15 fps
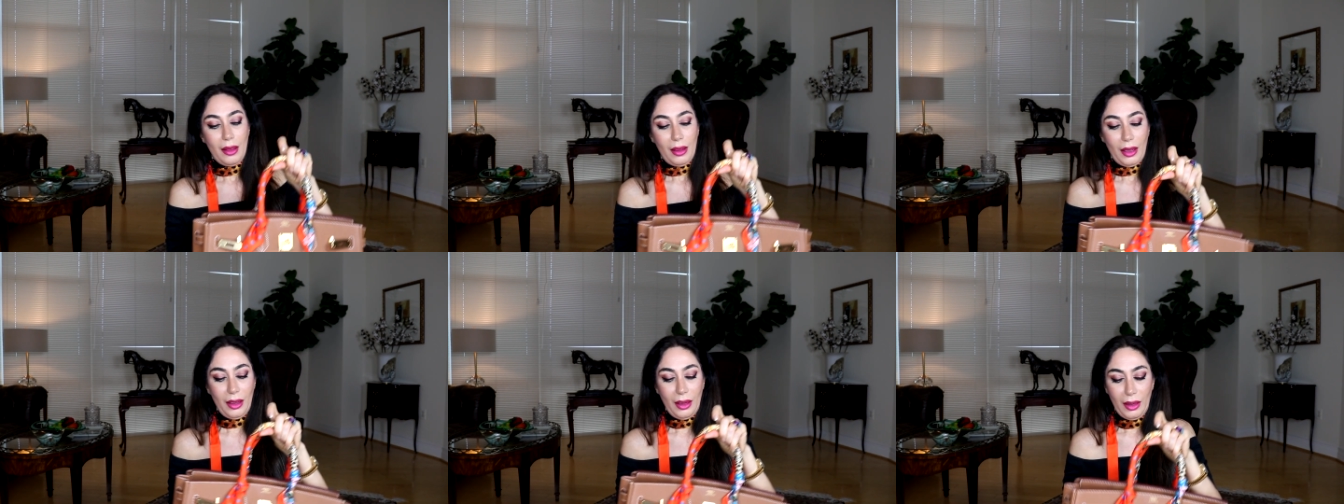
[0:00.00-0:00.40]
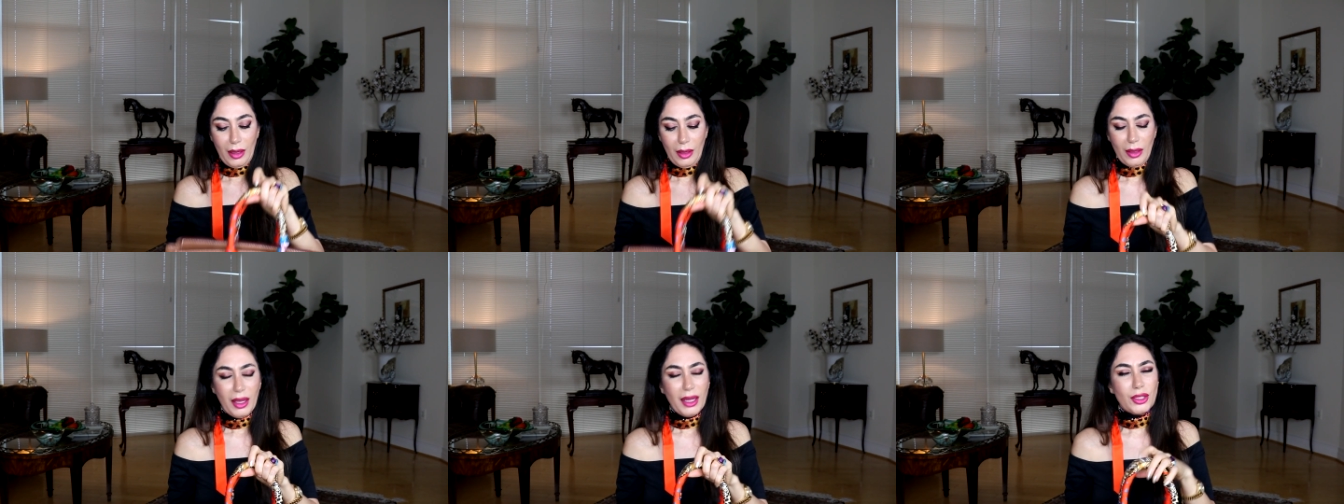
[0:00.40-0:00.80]

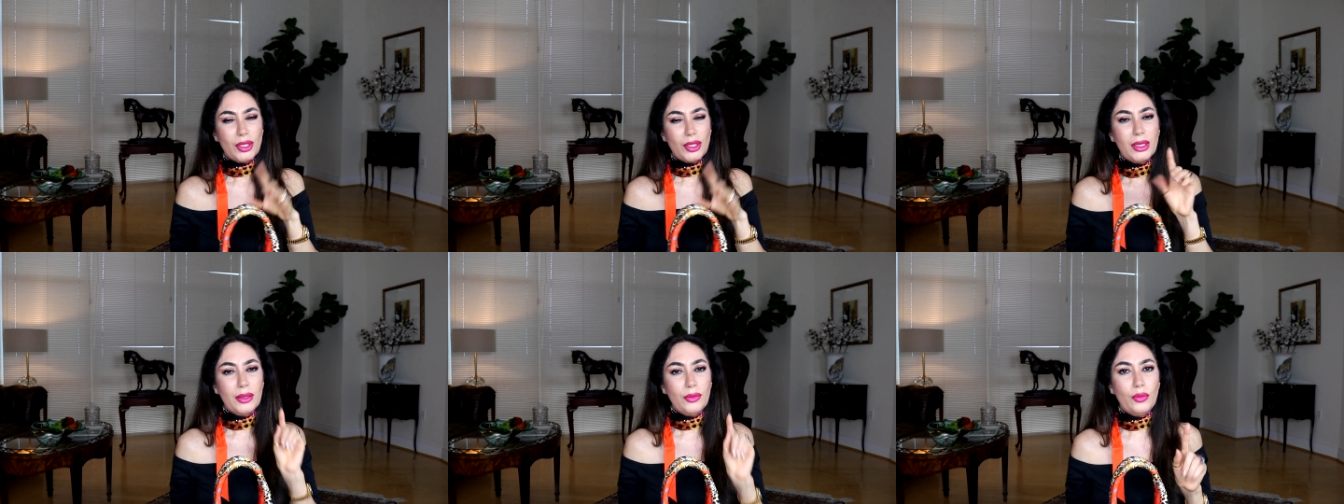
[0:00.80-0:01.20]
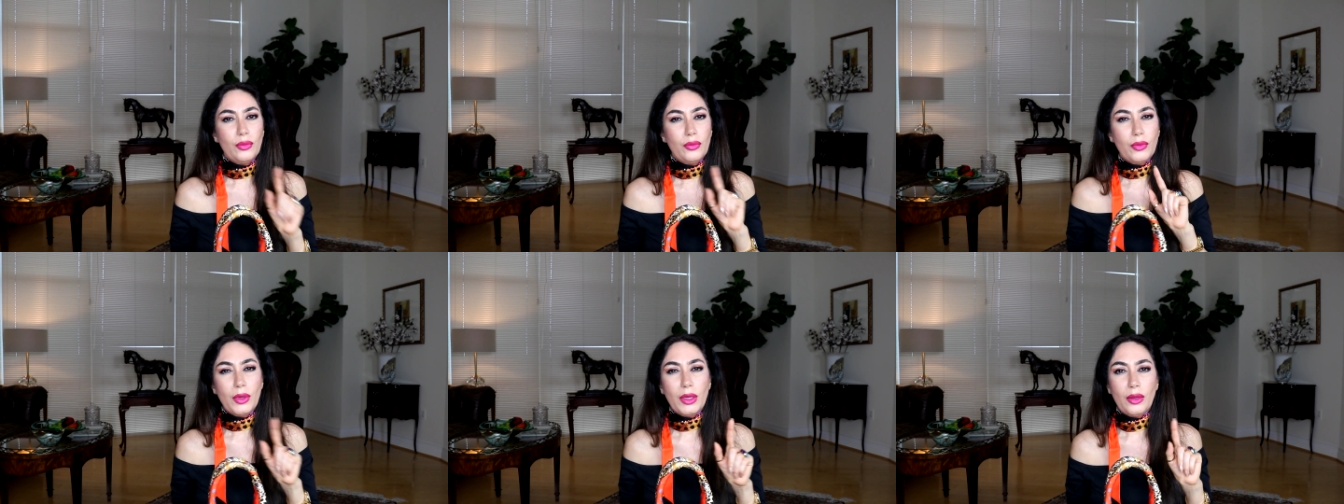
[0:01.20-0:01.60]
Uh, actually,
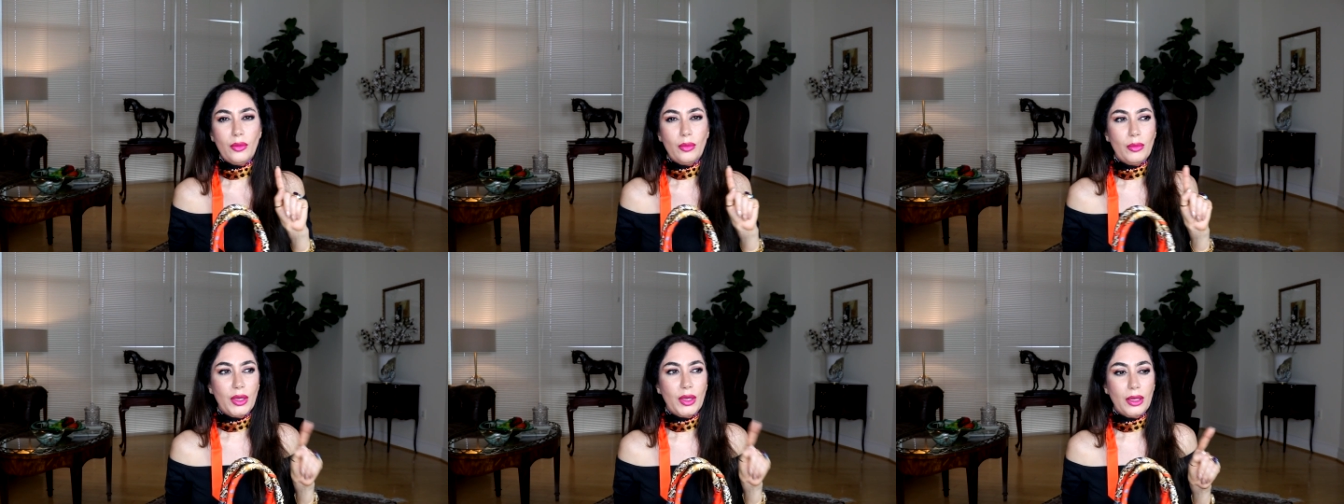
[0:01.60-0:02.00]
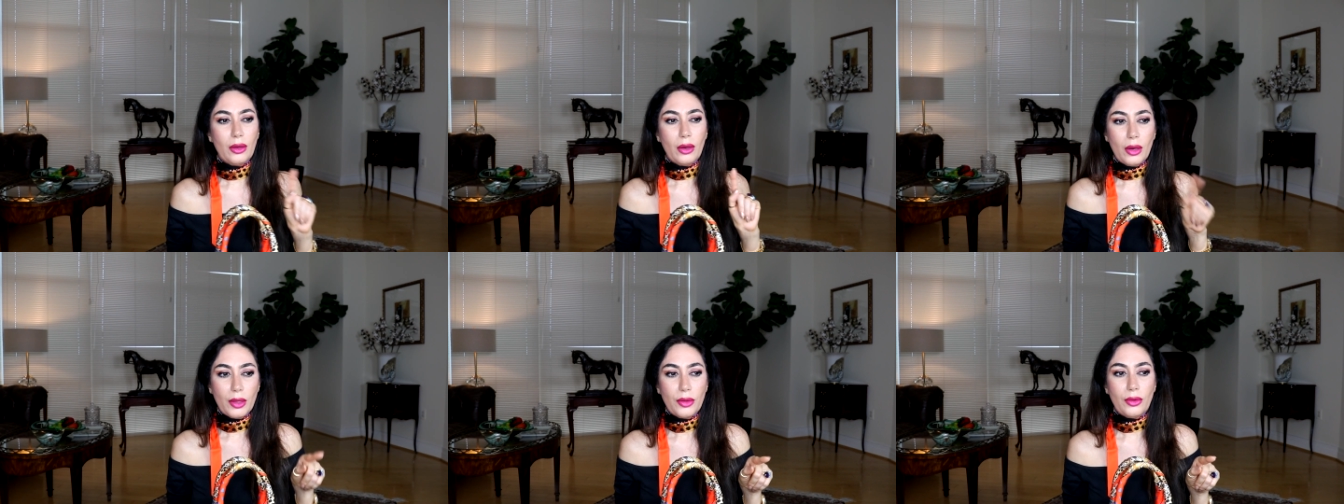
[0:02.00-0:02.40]
one of my
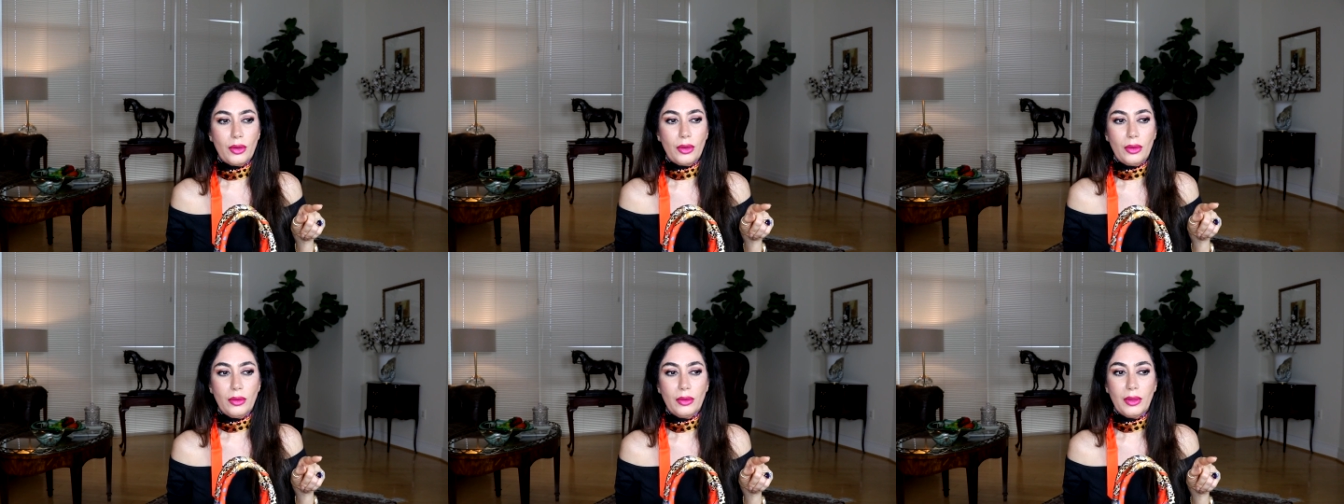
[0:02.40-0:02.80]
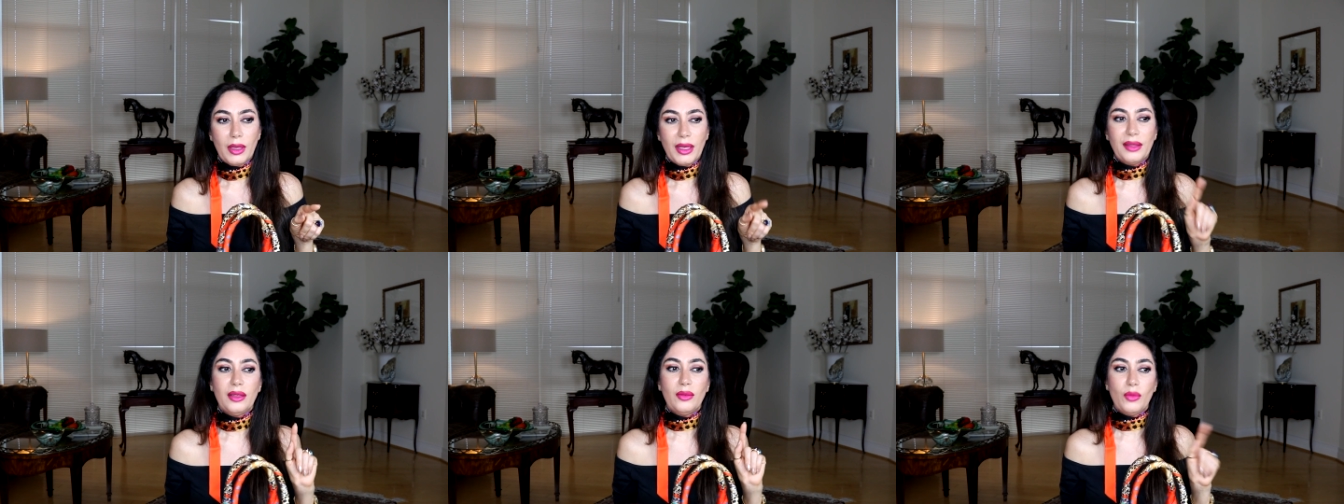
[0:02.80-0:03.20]
other, I
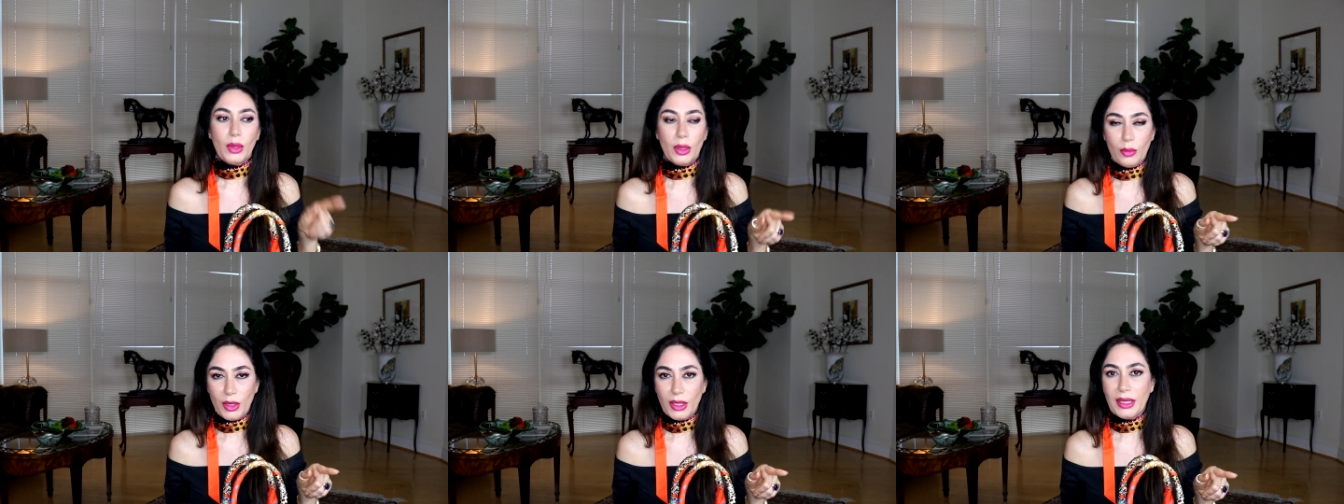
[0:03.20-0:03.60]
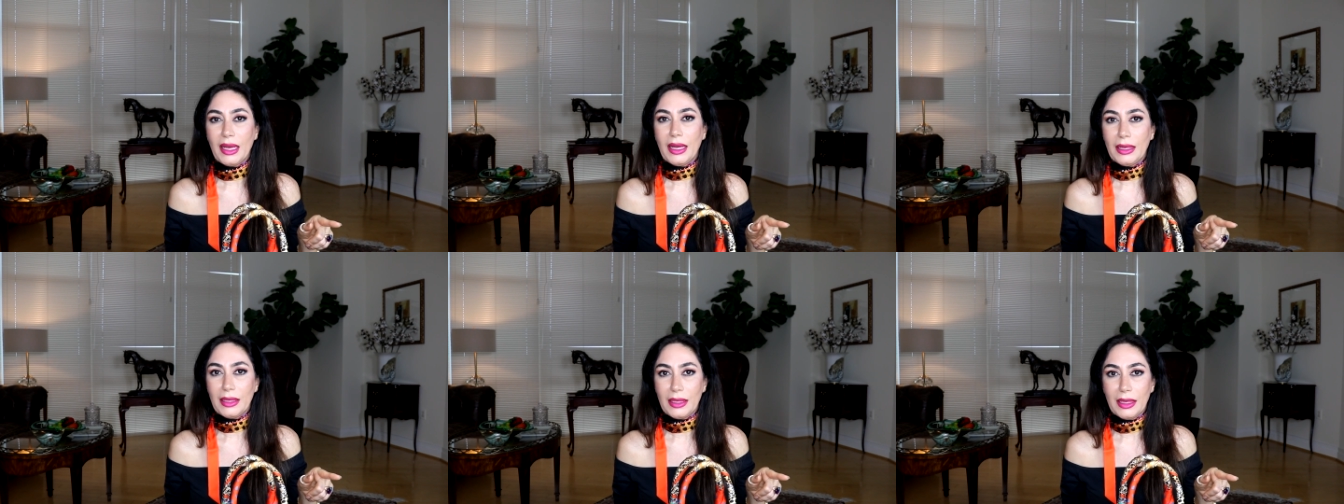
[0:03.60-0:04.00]
think one of my
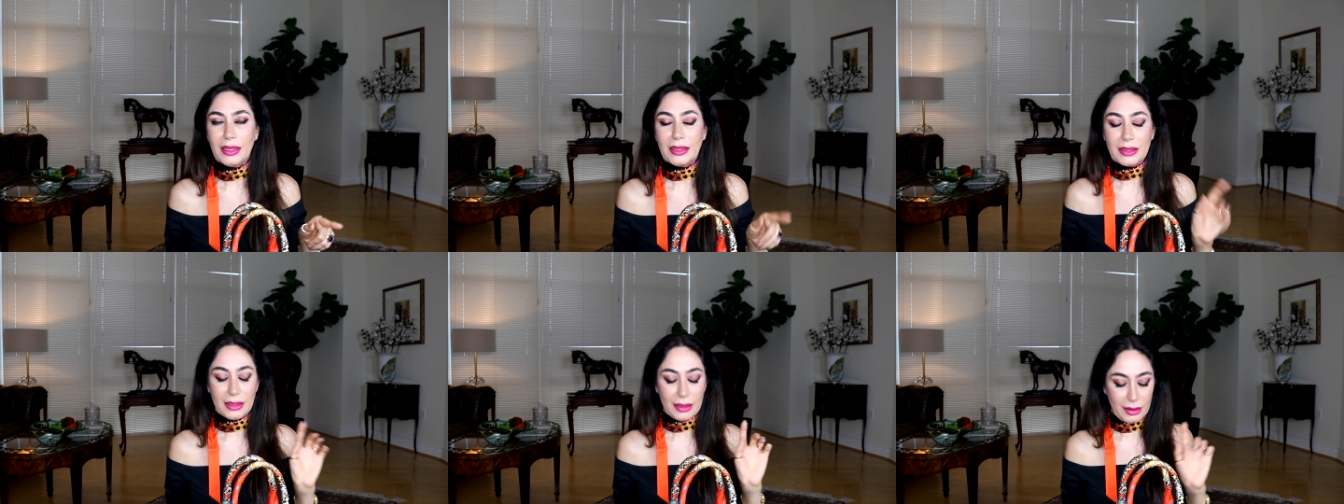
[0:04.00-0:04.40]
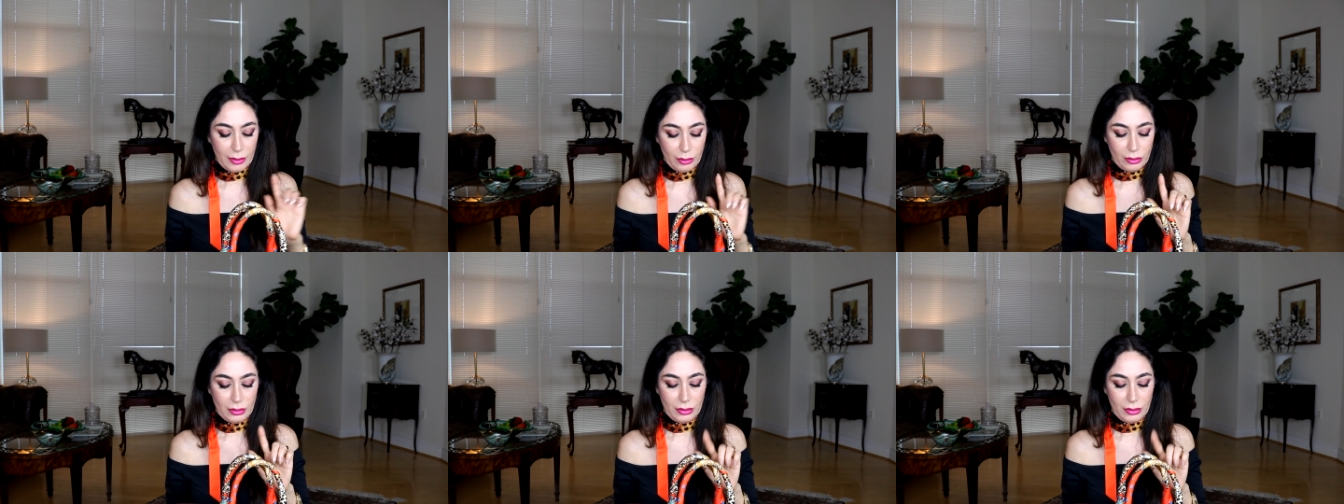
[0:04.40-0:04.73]
Kelly has a